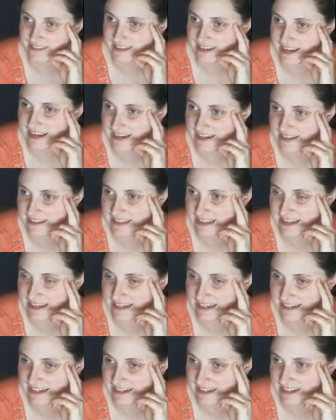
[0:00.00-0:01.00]
adding that
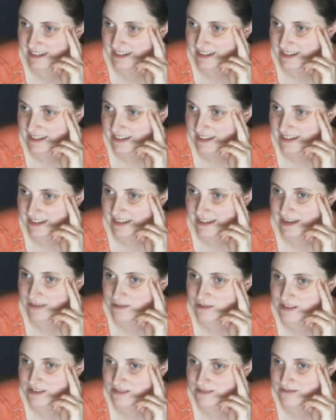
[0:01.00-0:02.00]
in. And that
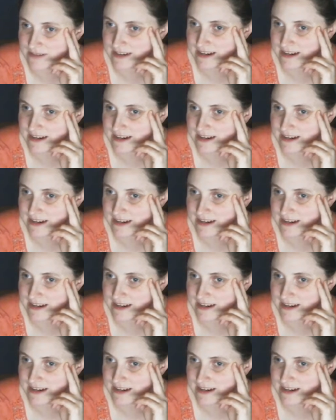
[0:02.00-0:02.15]
was a